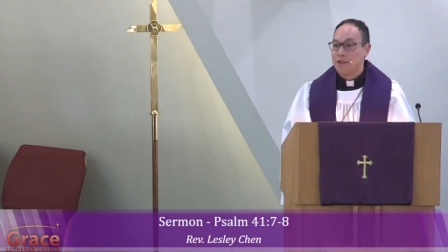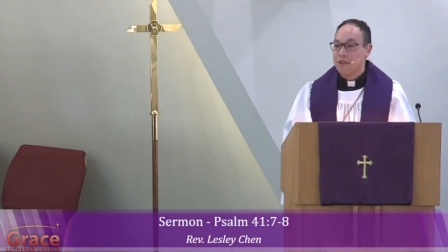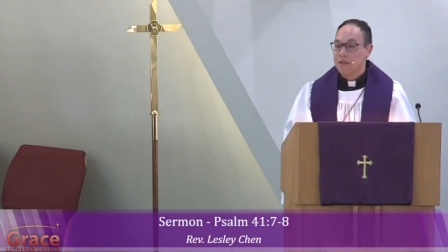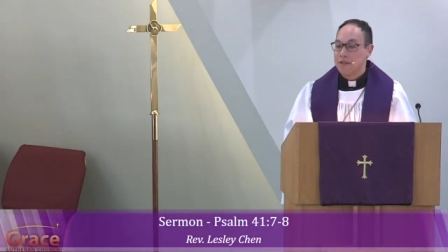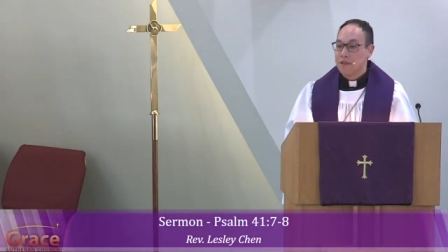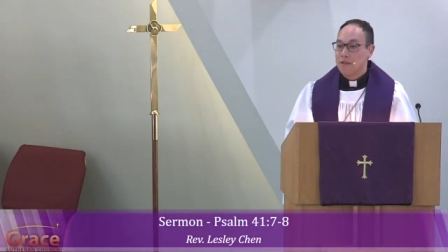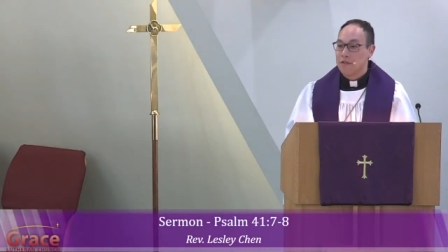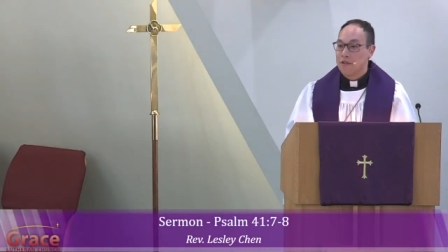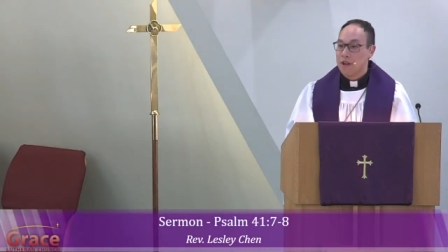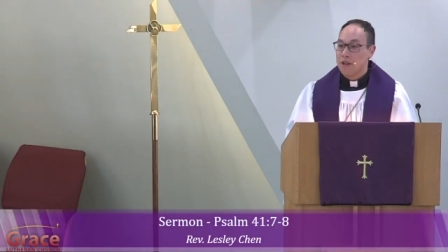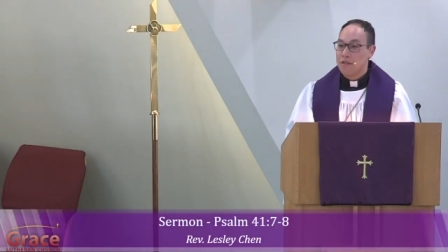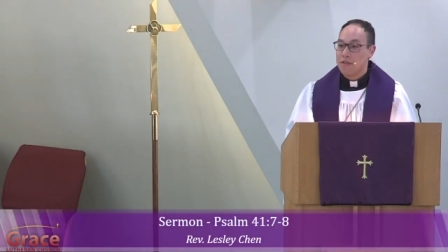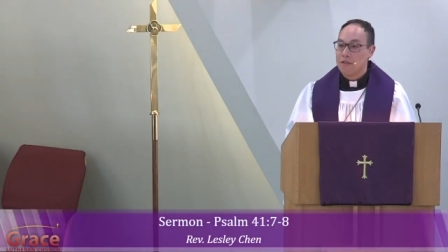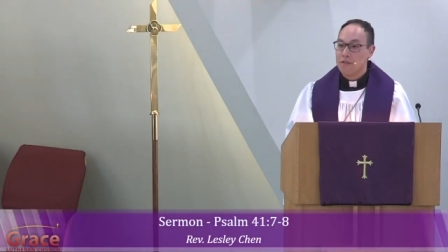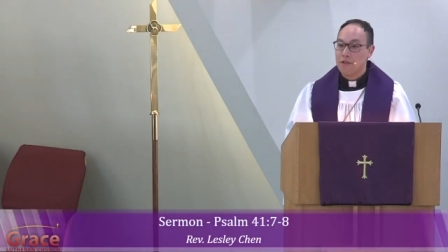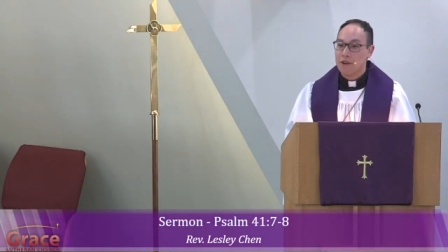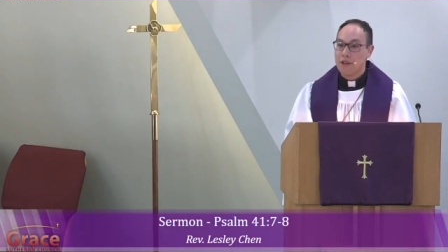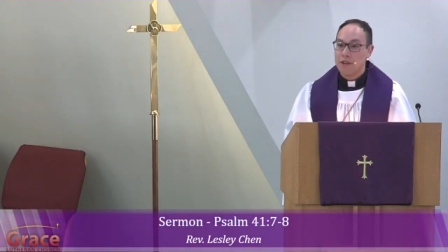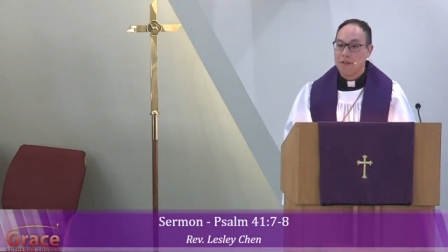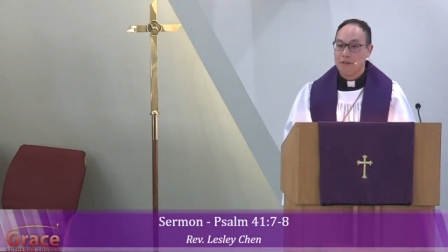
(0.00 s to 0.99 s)
friends in
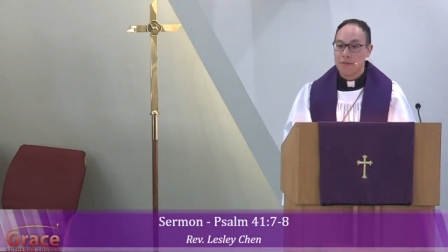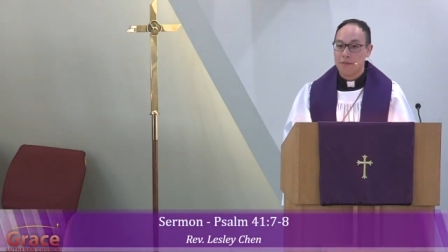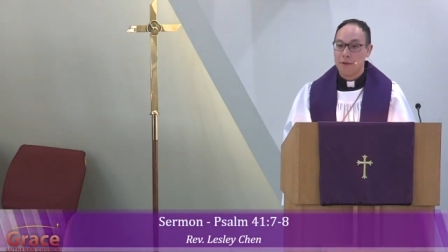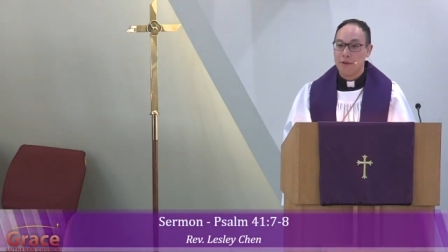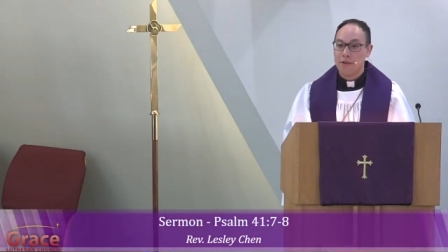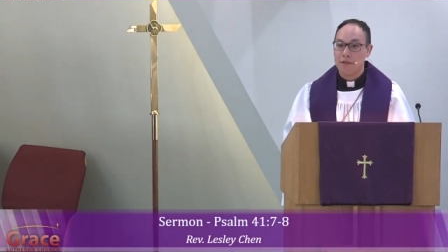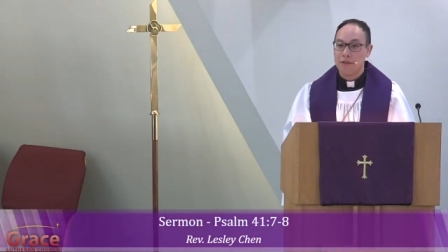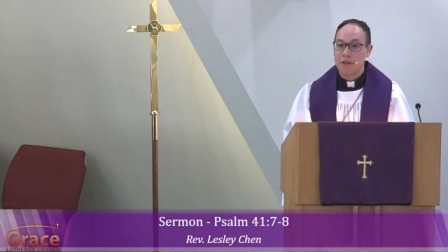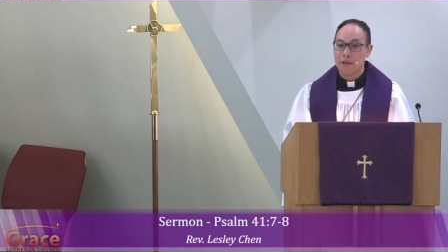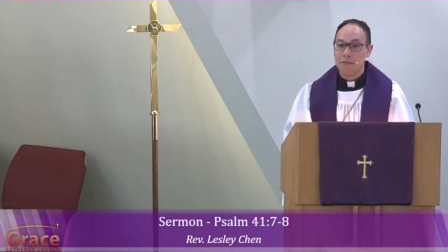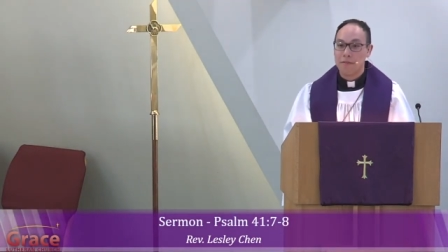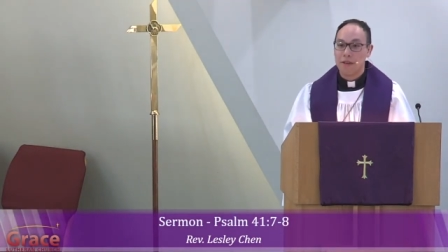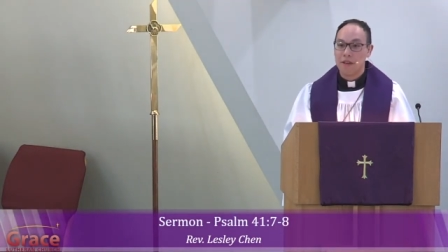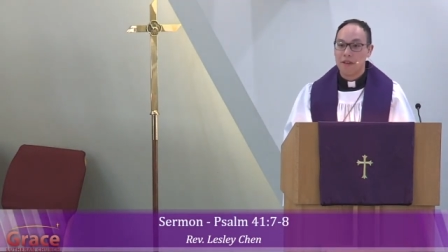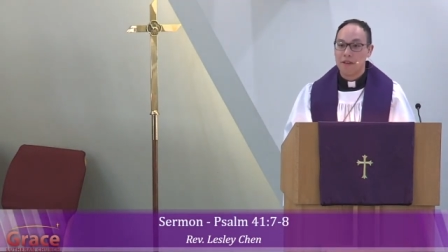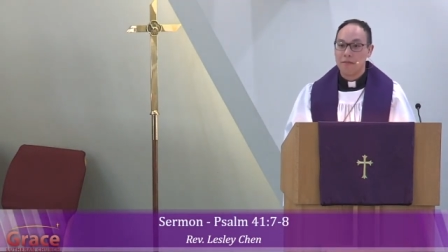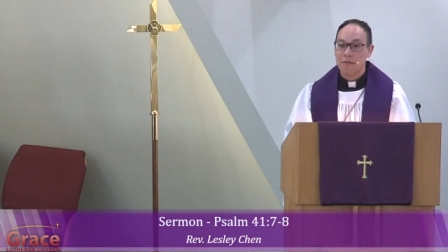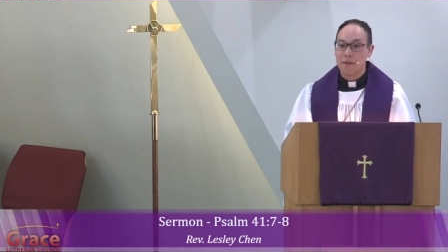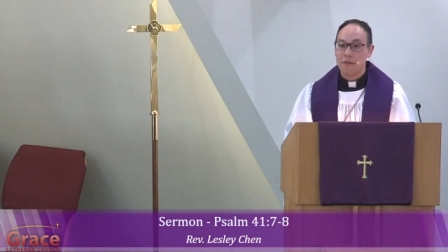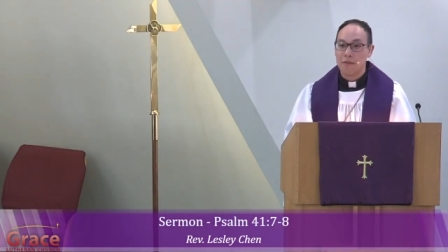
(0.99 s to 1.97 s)
Christ, grace, mercy, and
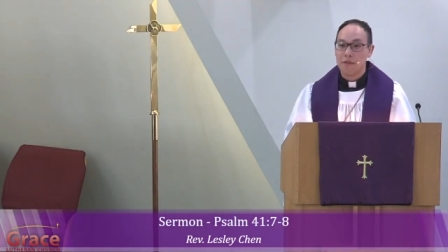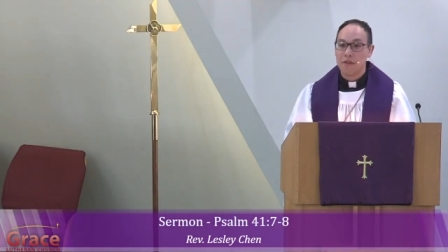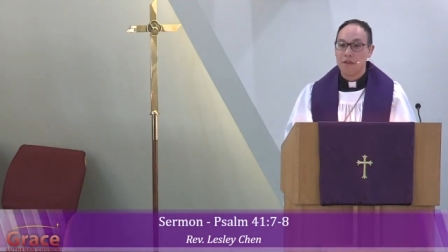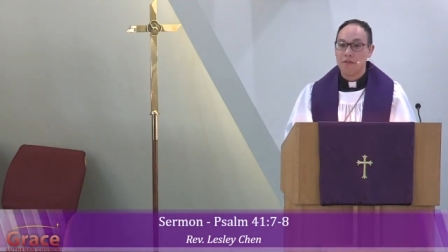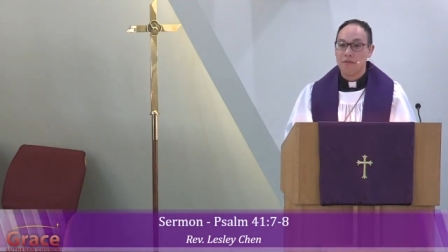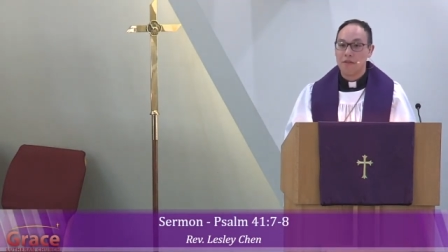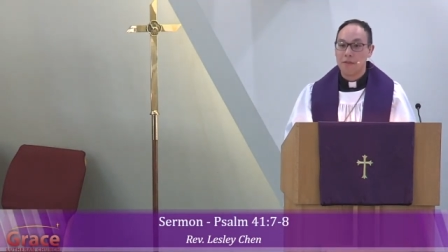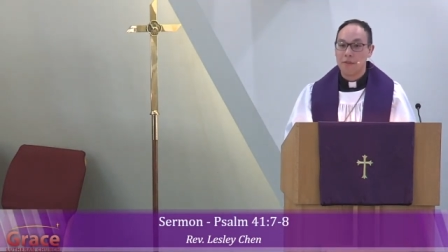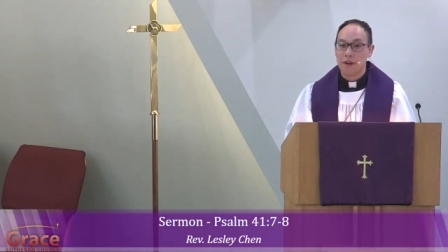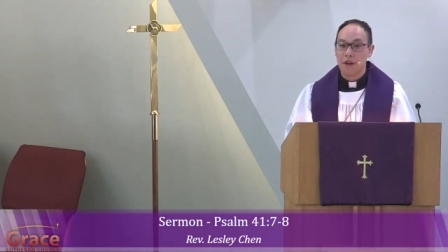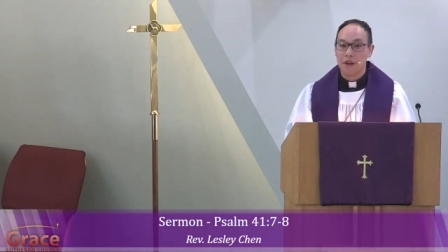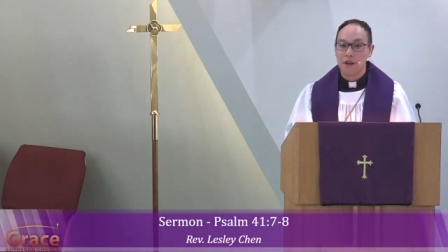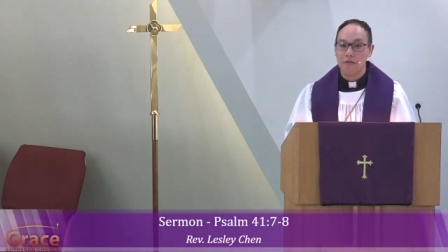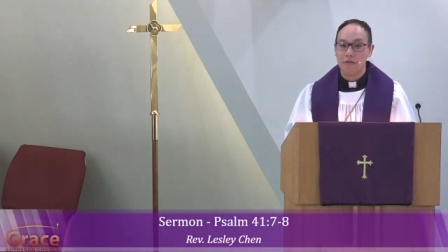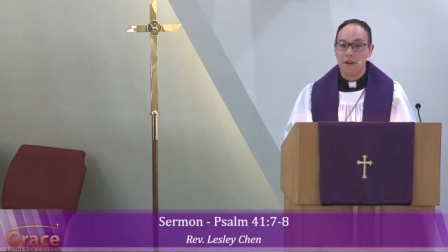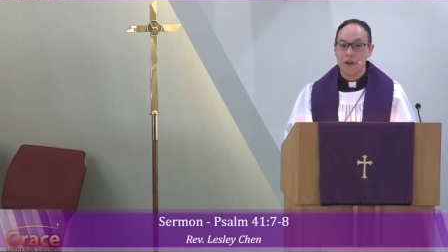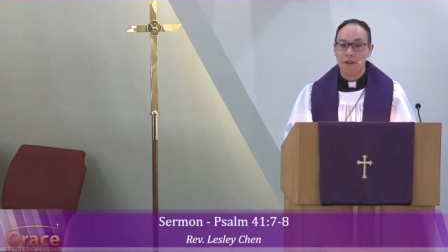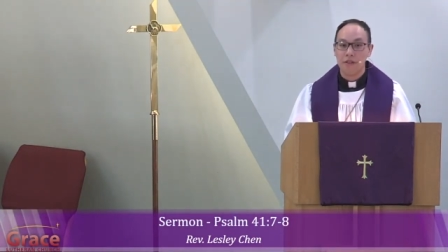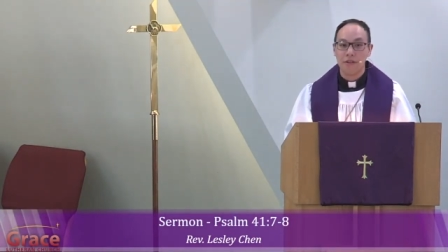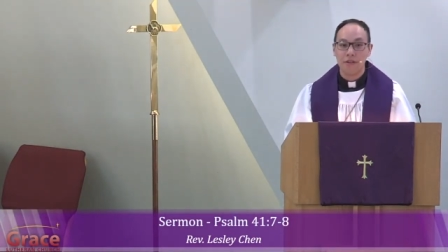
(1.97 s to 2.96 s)
peace be with you from God our
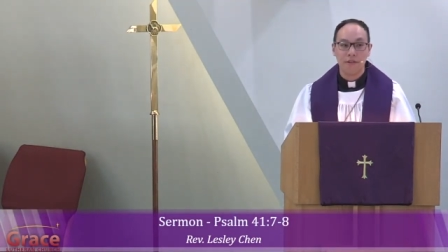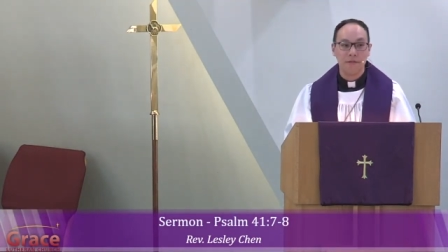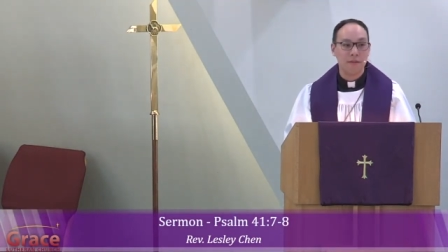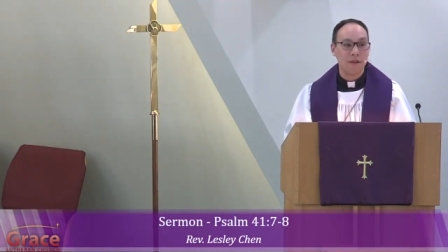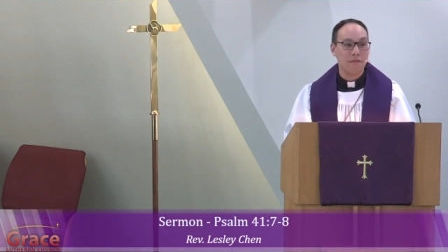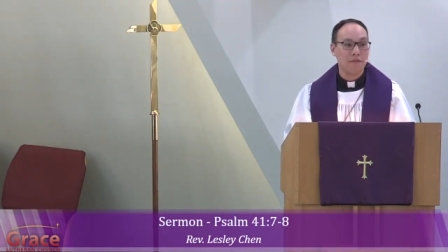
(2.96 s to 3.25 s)
Father